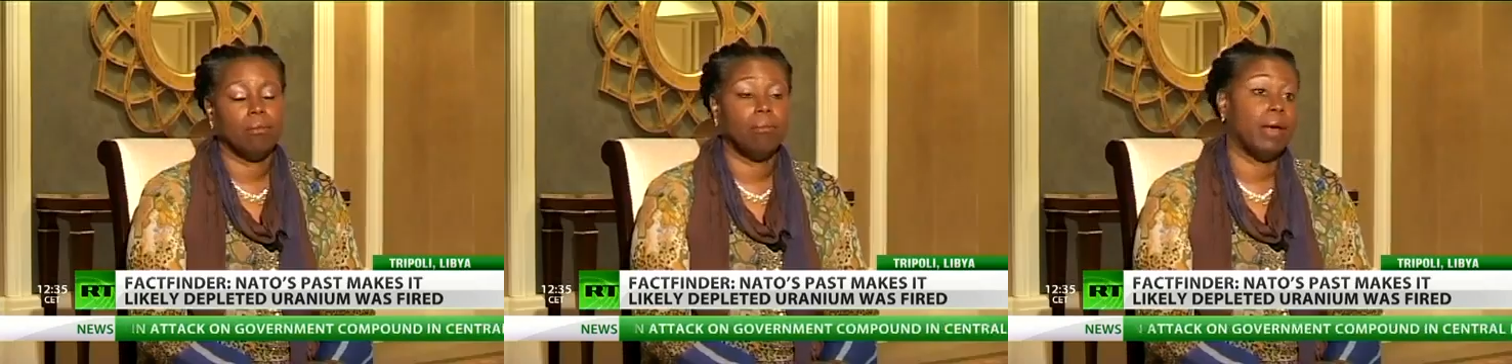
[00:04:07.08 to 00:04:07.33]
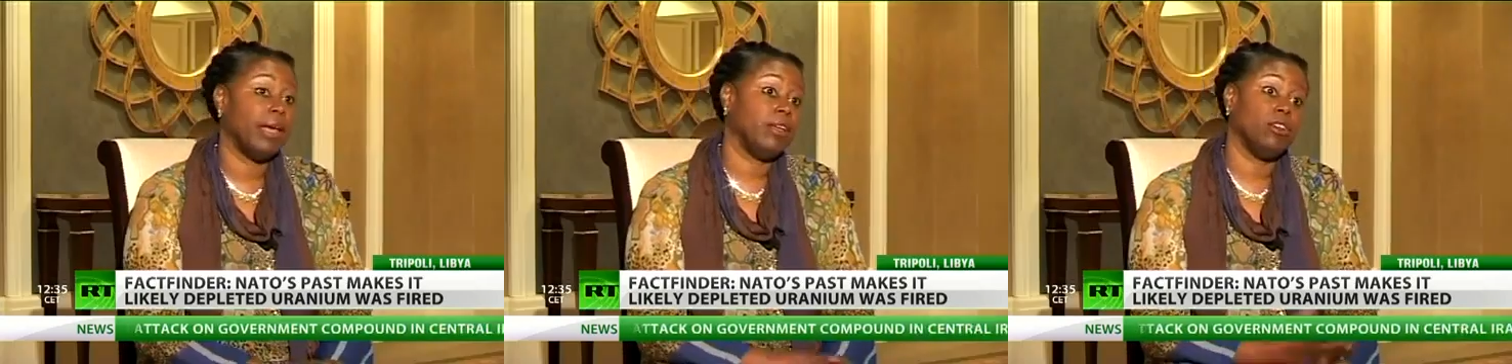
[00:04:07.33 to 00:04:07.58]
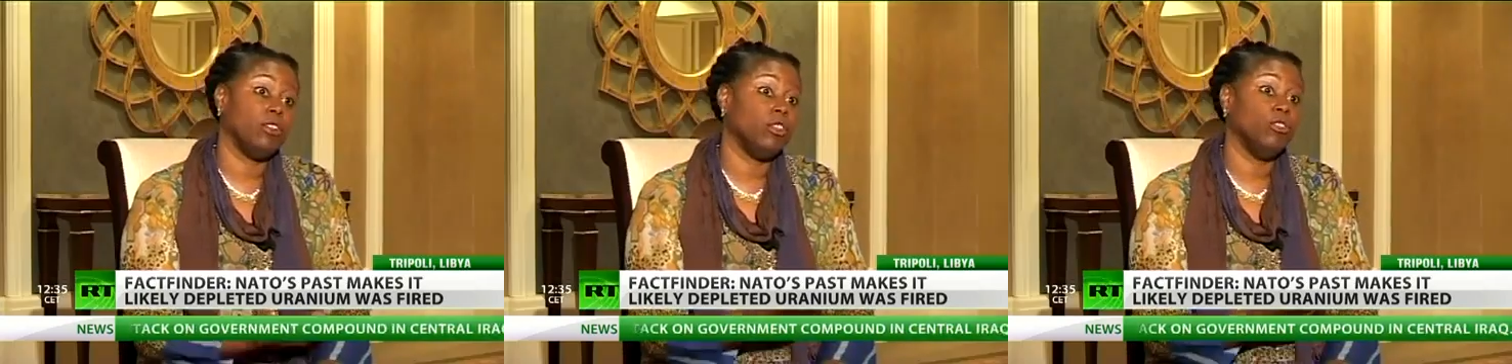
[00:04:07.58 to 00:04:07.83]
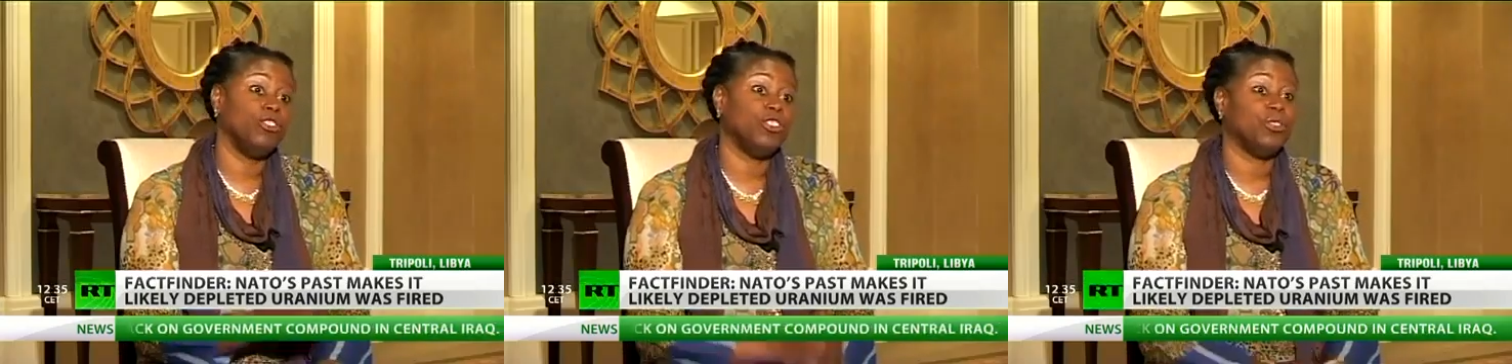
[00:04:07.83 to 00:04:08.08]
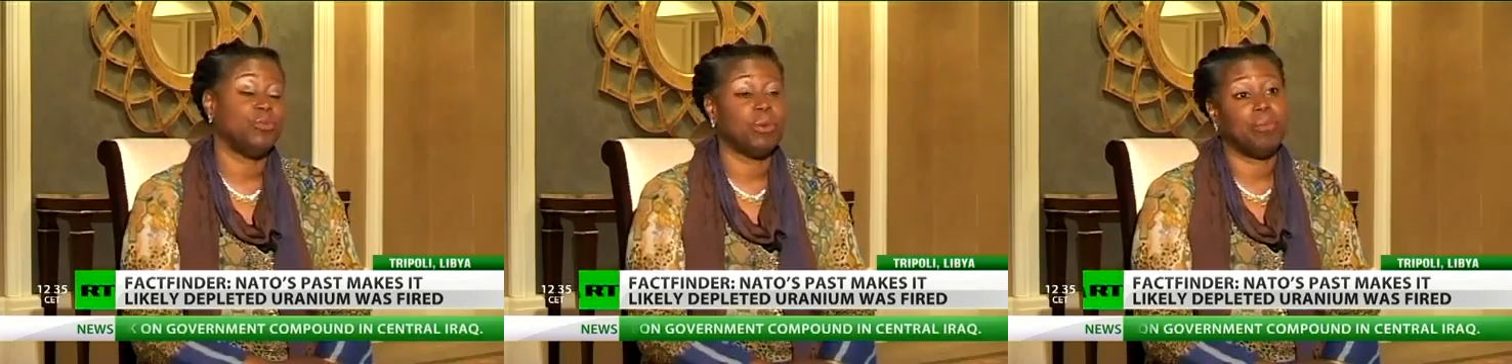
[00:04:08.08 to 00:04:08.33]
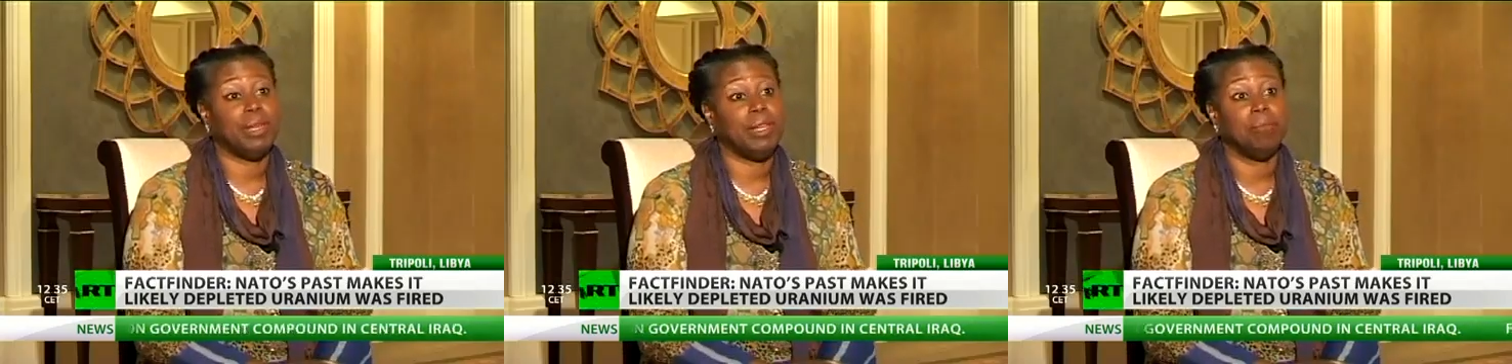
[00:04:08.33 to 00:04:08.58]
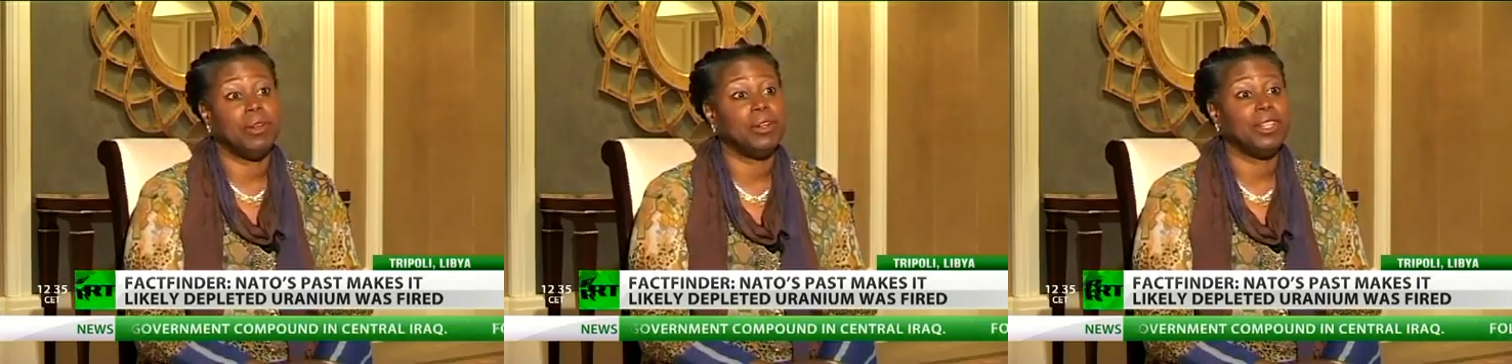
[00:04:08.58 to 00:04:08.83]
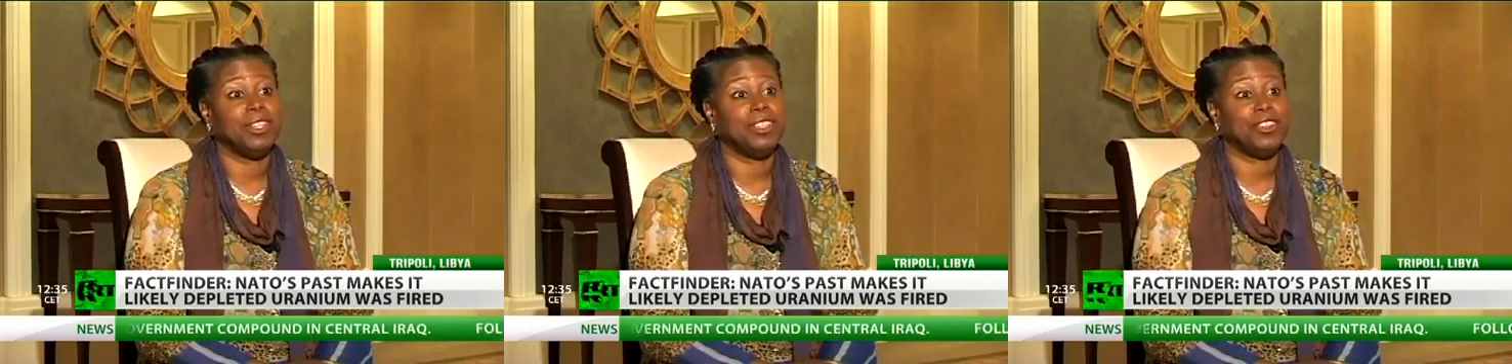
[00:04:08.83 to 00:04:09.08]
My conclusions will be
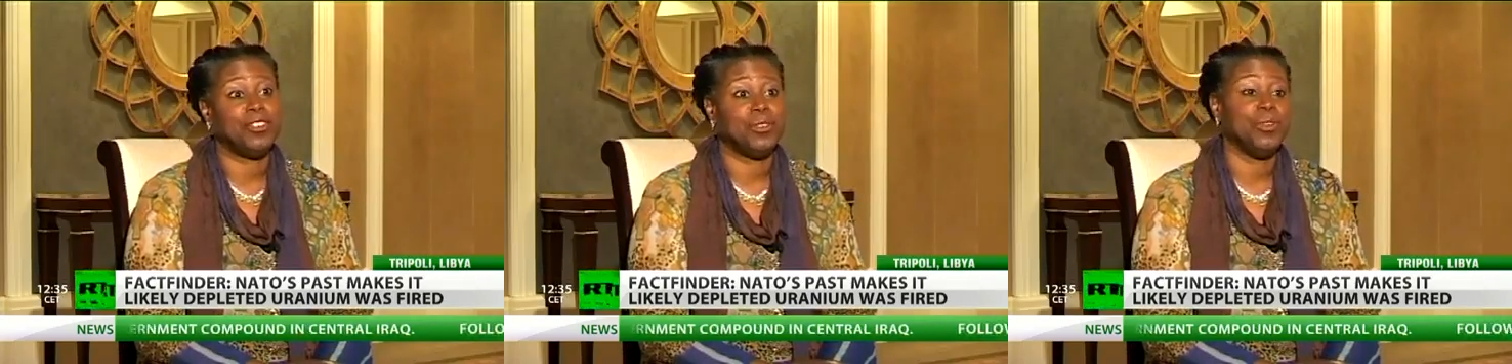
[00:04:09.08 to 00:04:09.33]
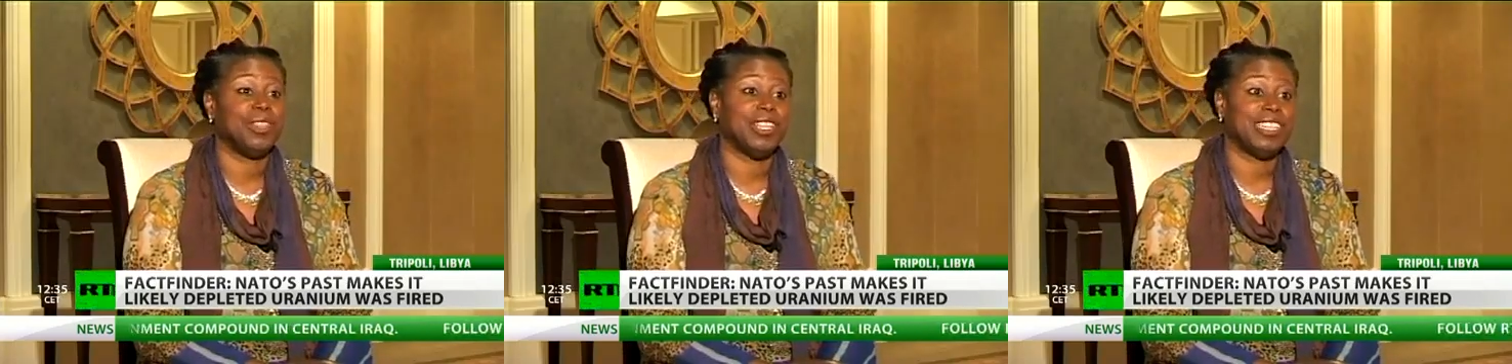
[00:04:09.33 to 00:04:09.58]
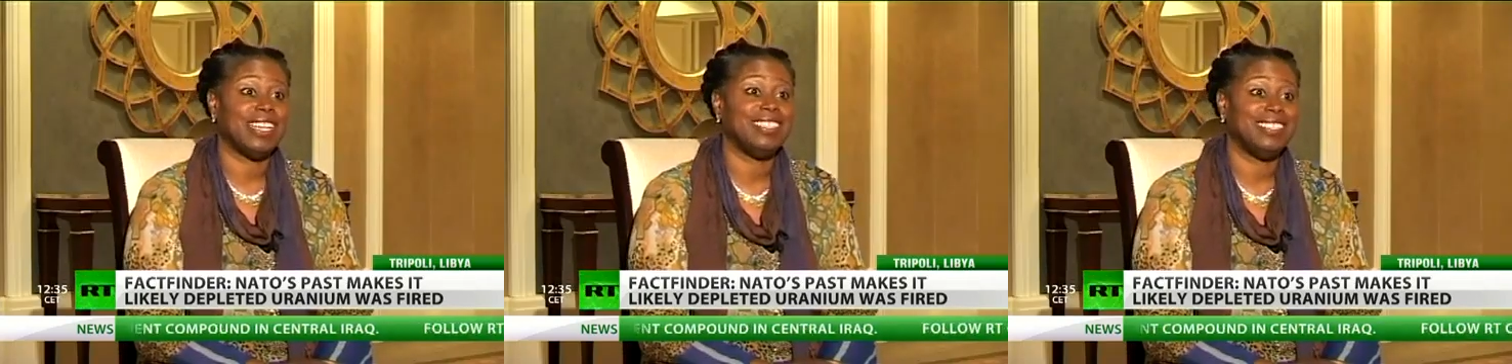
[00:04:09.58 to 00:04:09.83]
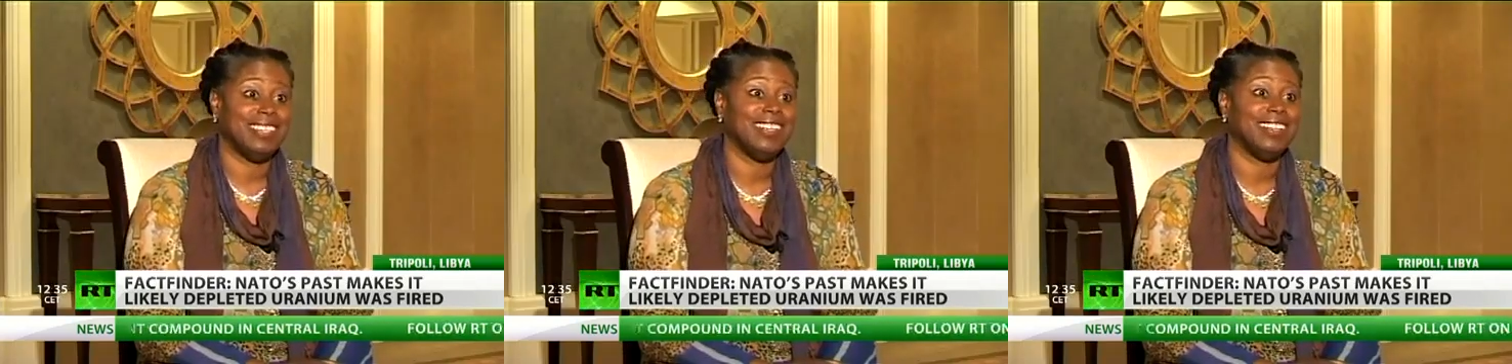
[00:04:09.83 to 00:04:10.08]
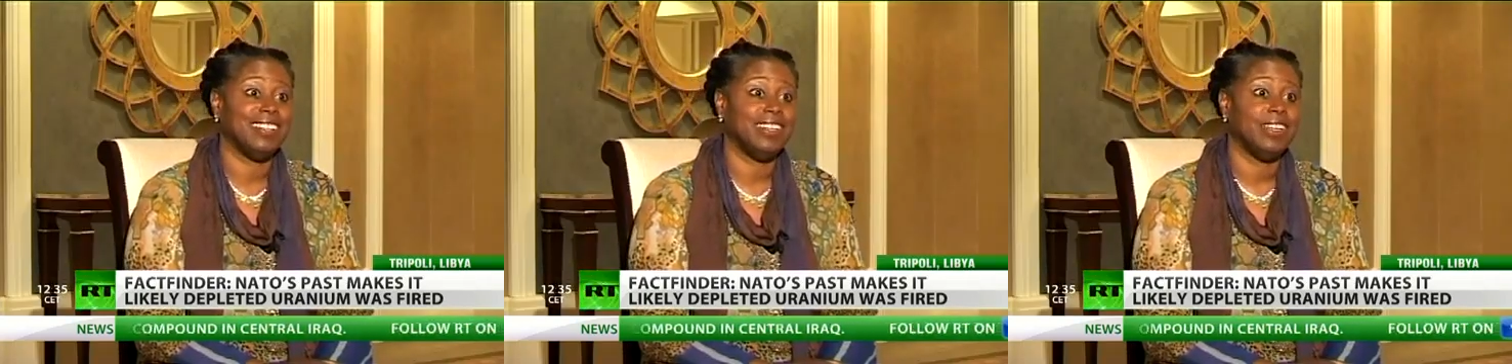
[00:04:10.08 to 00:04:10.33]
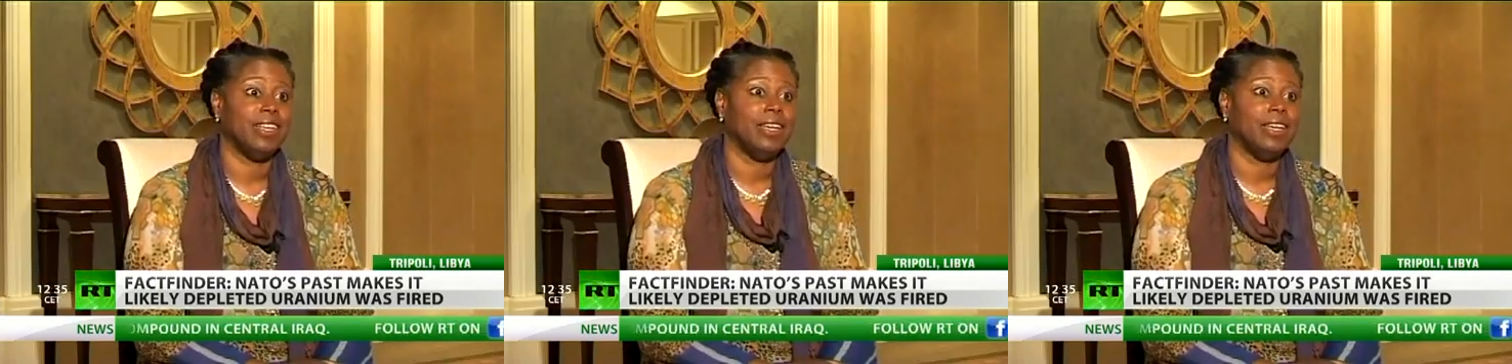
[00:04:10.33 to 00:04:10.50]
merely the truth as I see it.